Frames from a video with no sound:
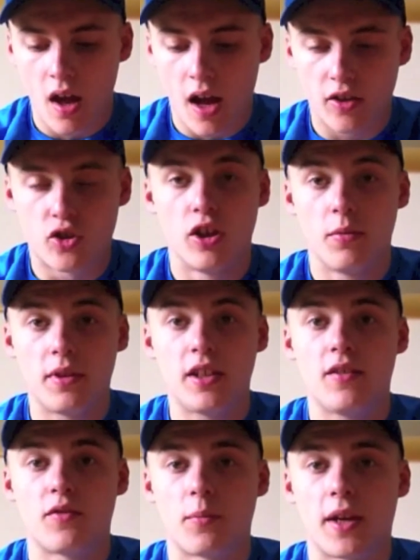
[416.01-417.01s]
I truly
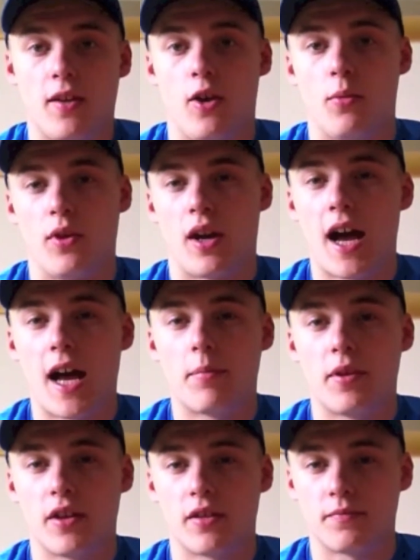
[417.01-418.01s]
believe you'll be a lot more
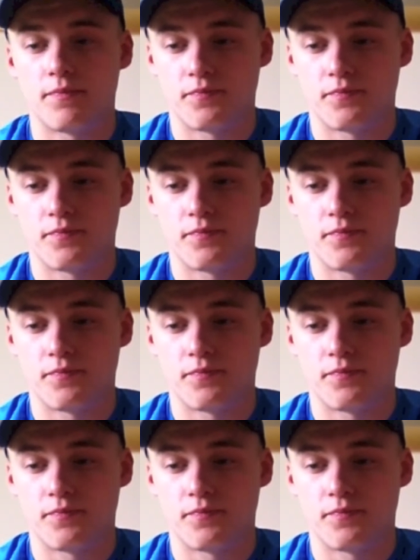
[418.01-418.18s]
happier